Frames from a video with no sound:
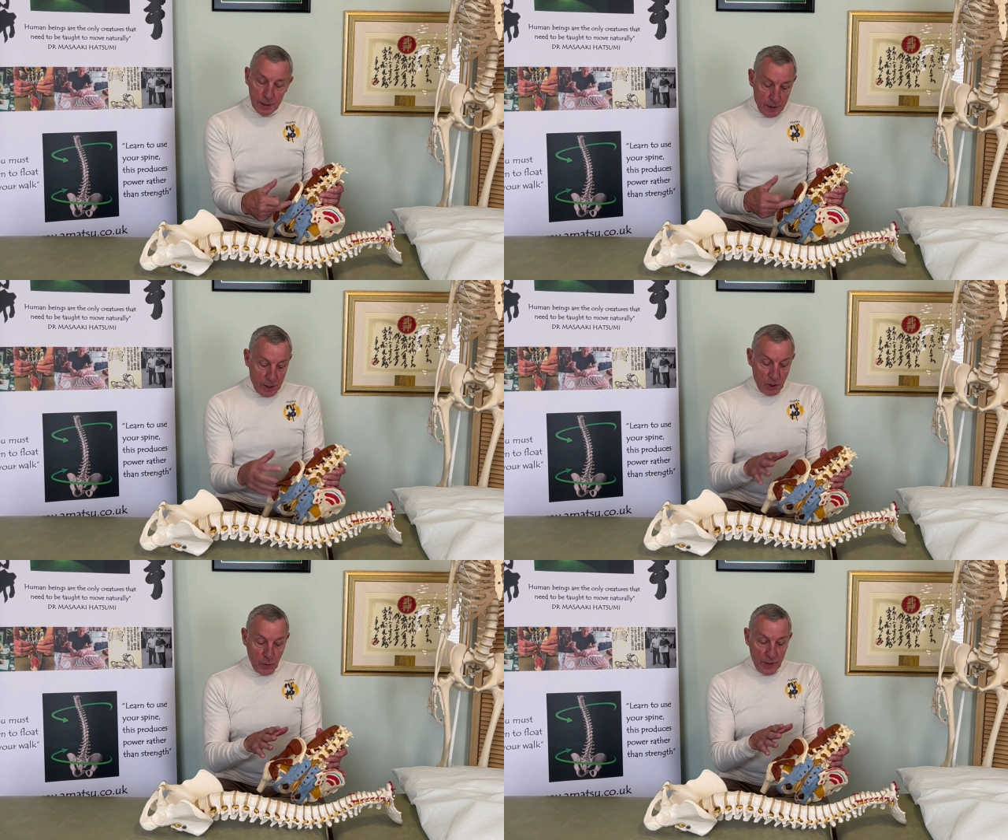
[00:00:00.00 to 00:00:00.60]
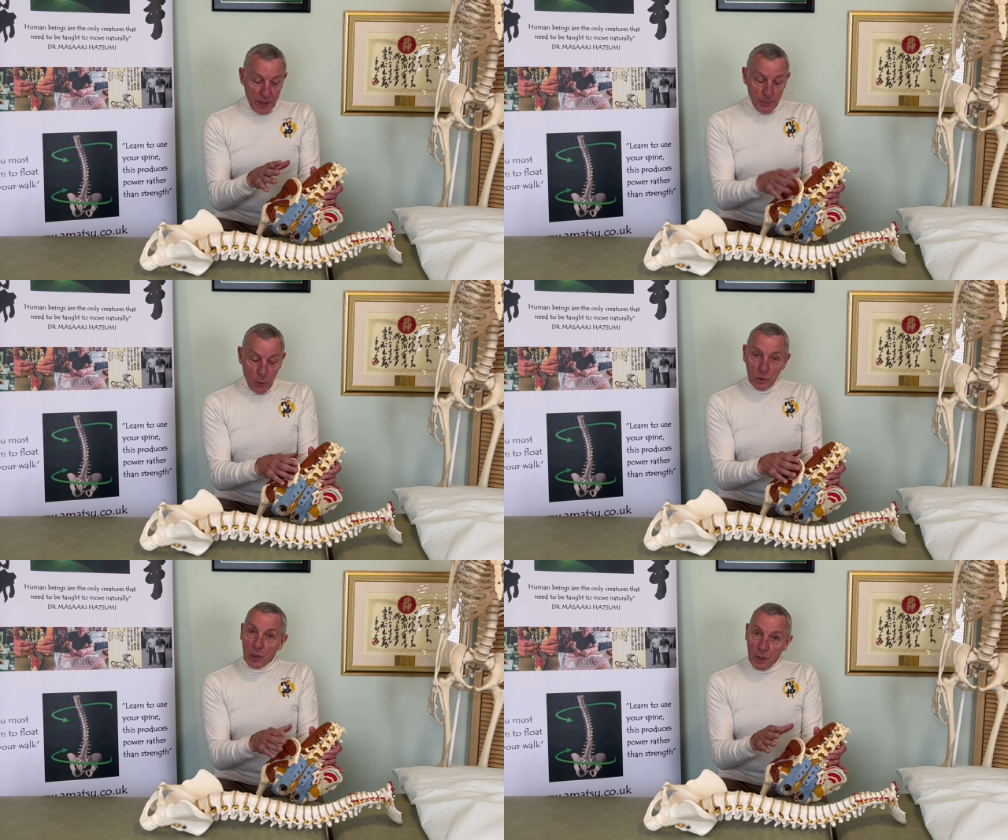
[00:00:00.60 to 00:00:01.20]
and it's where this
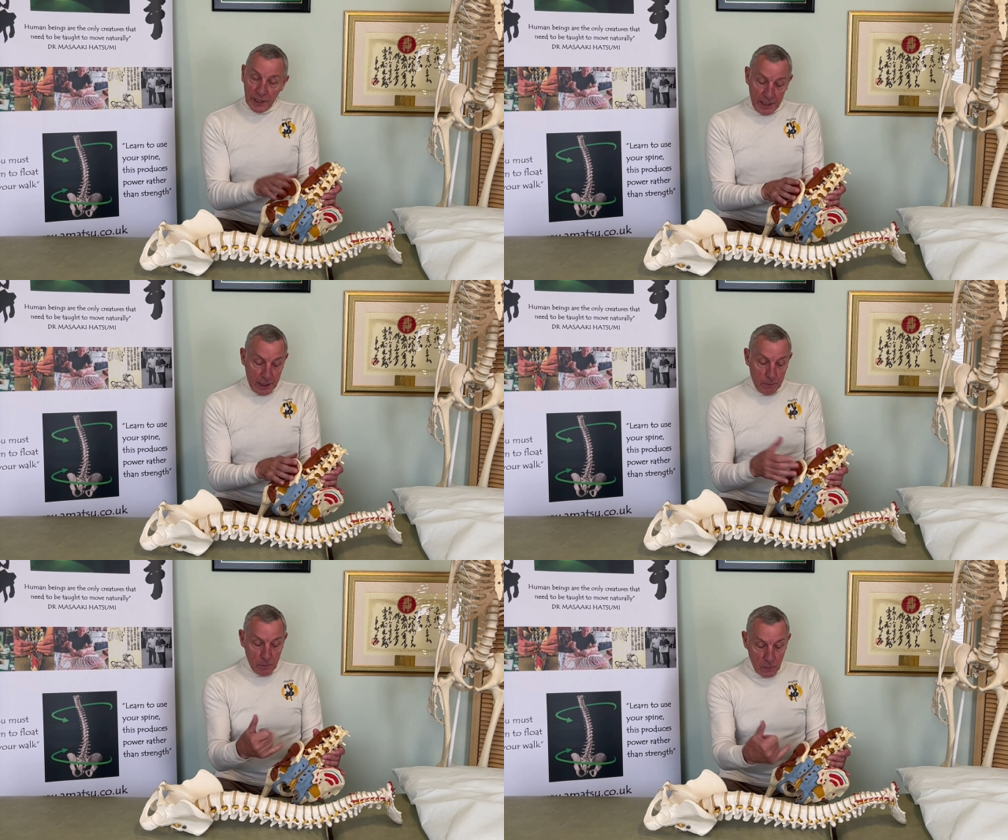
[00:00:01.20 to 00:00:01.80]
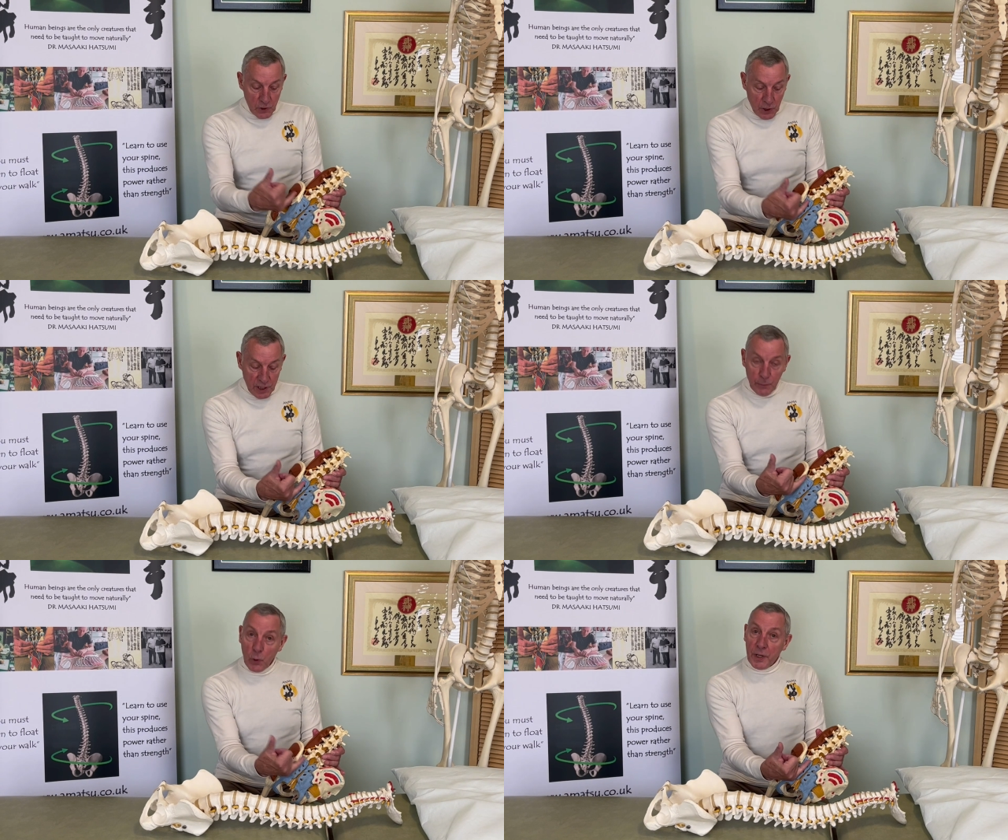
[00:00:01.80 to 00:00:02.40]
bone called the ilium joins a
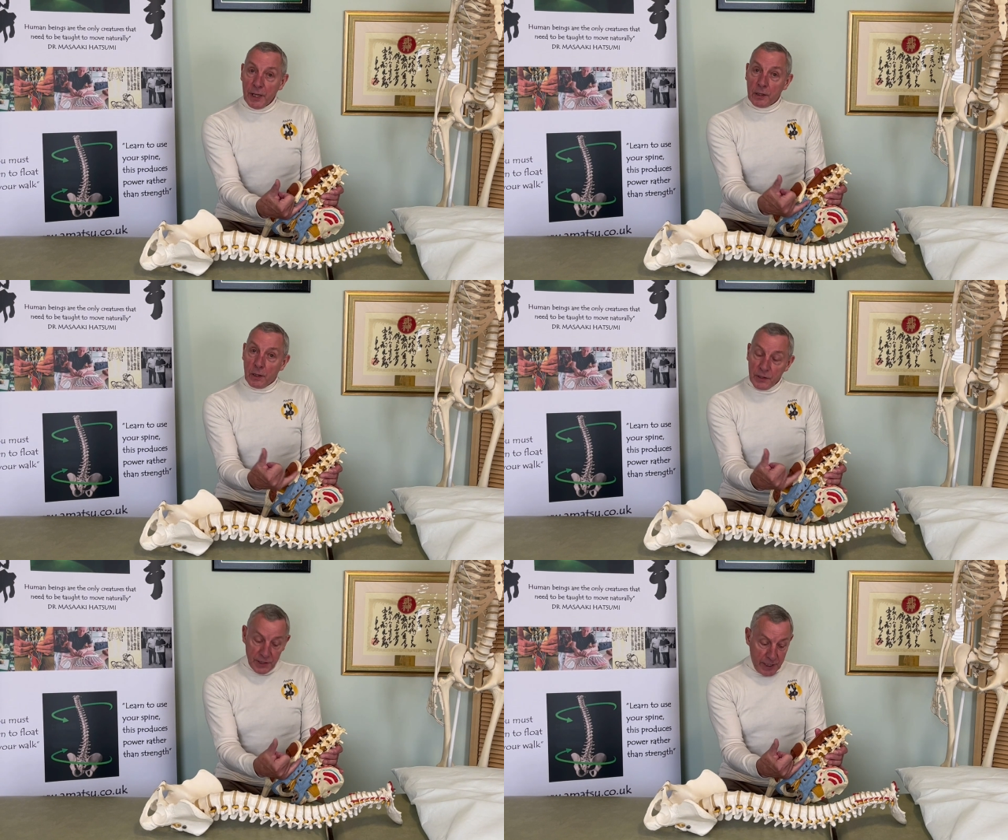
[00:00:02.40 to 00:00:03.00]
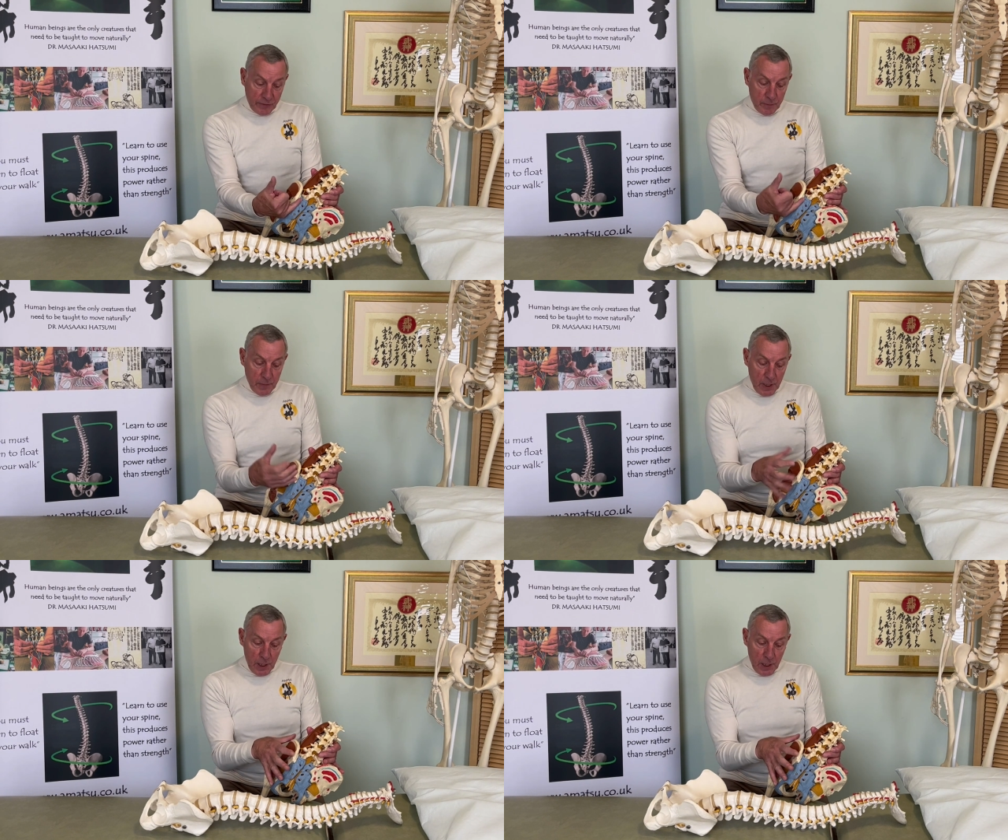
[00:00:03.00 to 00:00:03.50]
bone here called the sacrum.